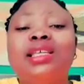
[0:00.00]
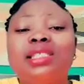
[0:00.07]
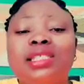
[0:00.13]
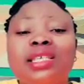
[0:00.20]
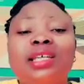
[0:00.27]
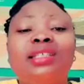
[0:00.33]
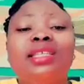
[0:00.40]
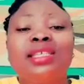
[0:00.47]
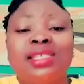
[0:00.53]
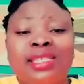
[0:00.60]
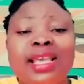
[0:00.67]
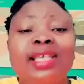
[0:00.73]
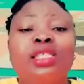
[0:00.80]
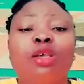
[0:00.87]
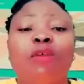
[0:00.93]
deal the
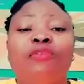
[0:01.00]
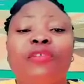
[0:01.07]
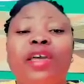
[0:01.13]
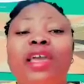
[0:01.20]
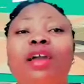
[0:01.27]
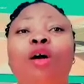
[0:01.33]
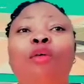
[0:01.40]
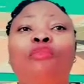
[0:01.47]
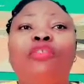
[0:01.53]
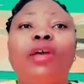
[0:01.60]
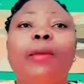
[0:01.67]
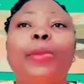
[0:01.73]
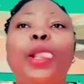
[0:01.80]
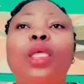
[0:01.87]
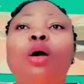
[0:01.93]
sales of
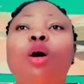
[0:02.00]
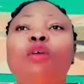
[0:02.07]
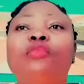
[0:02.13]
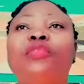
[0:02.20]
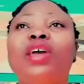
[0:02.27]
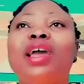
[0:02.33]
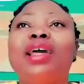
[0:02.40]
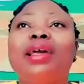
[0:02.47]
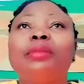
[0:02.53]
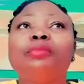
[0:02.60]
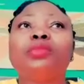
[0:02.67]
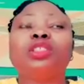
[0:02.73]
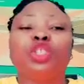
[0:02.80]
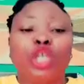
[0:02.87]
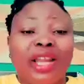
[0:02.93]
a
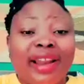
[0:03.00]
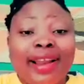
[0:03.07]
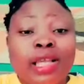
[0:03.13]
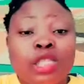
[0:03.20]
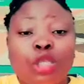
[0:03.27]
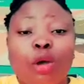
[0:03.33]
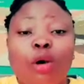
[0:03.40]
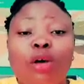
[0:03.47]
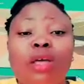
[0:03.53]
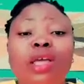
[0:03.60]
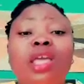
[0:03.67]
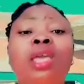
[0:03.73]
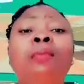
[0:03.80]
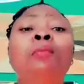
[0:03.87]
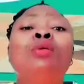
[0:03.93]
generator.
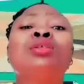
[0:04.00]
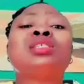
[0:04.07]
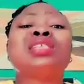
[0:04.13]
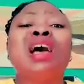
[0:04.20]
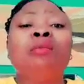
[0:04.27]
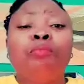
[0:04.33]
It must